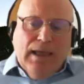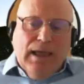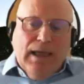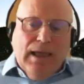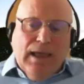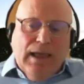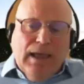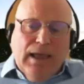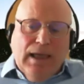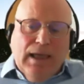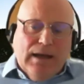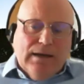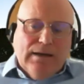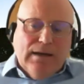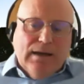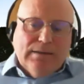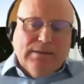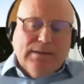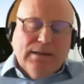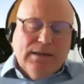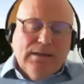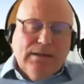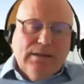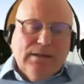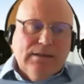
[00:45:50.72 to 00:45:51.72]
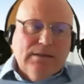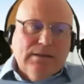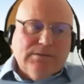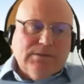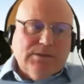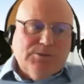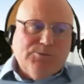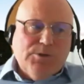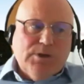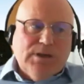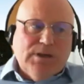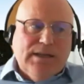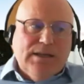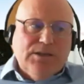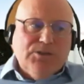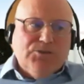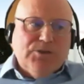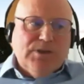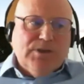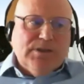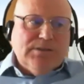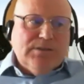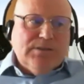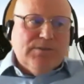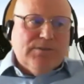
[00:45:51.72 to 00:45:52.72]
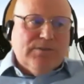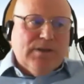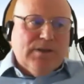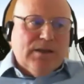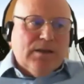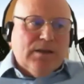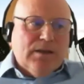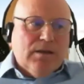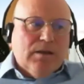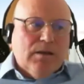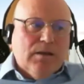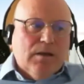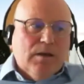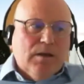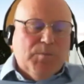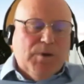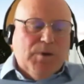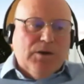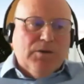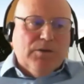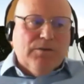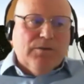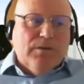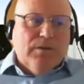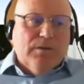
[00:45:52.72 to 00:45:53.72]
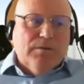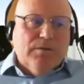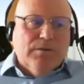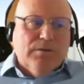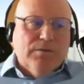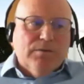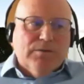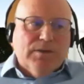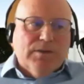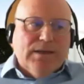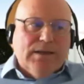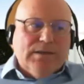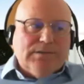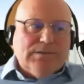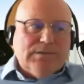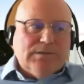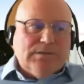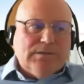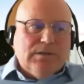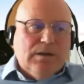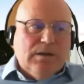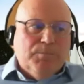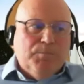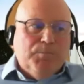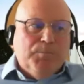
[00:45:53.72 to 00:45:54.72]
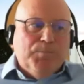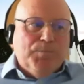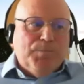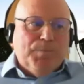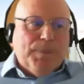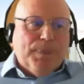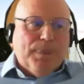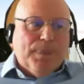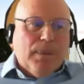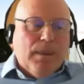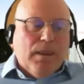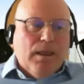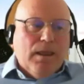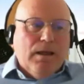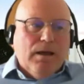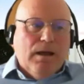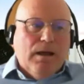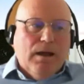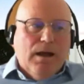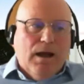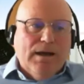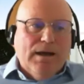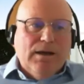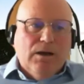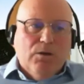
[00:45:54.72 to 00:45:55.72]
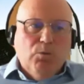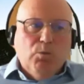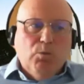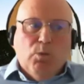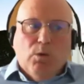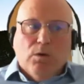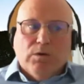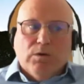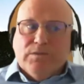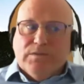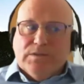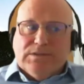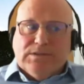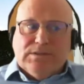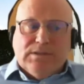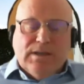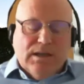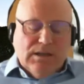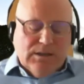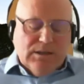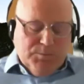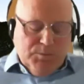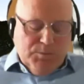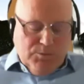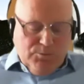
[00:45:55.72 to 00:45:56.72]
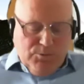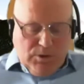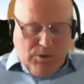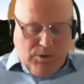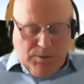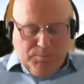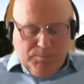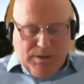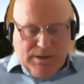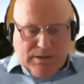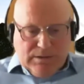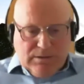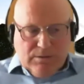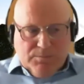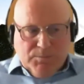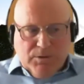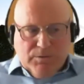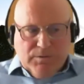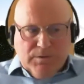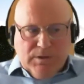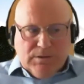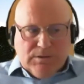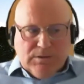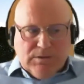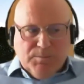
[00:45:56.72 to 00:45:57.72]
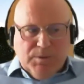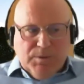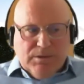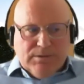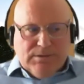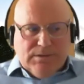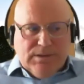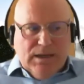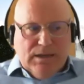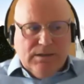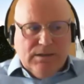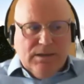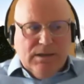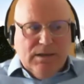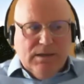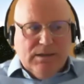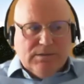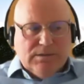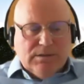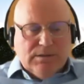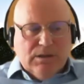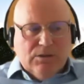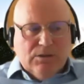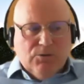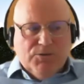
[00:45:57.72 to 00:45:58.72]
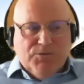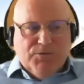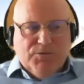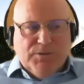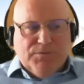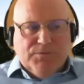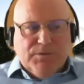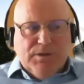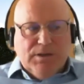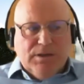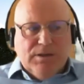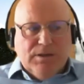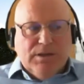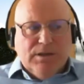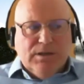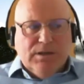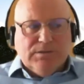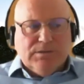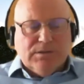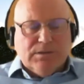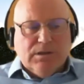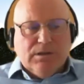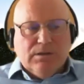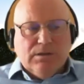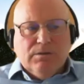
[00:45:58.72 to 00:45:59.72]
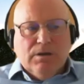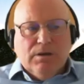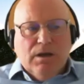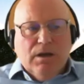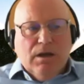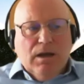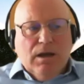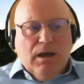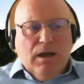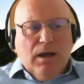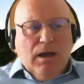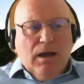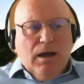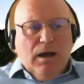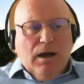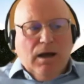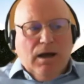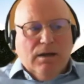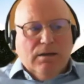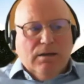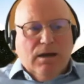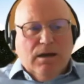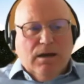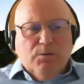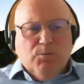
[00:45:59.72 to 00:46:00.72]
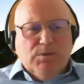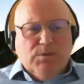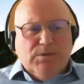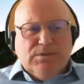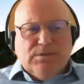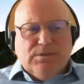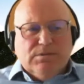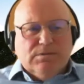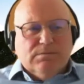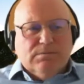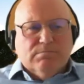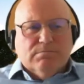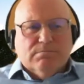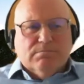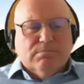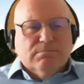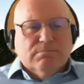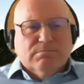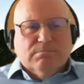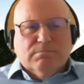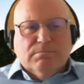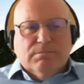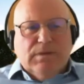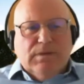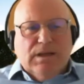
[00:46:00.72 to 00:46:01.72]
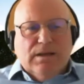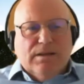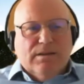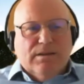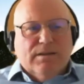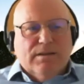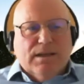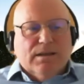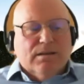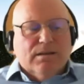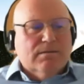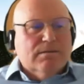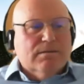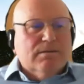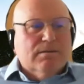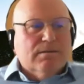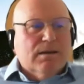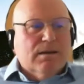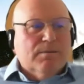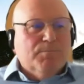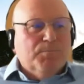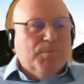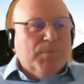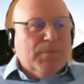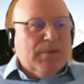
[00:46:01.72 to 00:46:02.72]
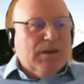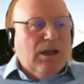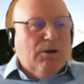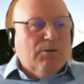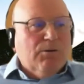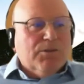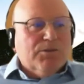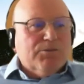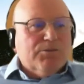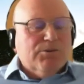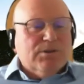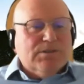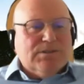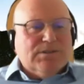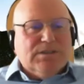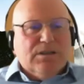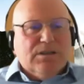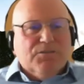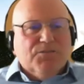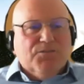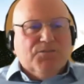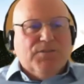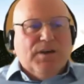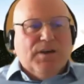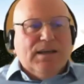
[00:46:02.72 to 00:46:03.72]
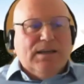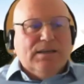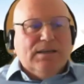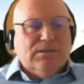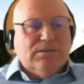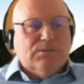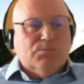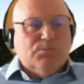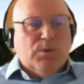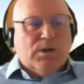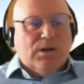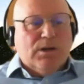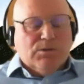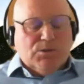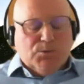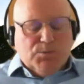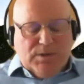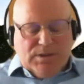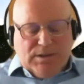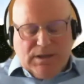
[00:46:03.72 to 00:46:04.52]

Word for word: And, and I think there's a really interesting thing about this. Um, I know one of the salesmen really picked up on this about 10 years ago or 15 years ago. I, I was, I think, um, going through a certain phase when I was with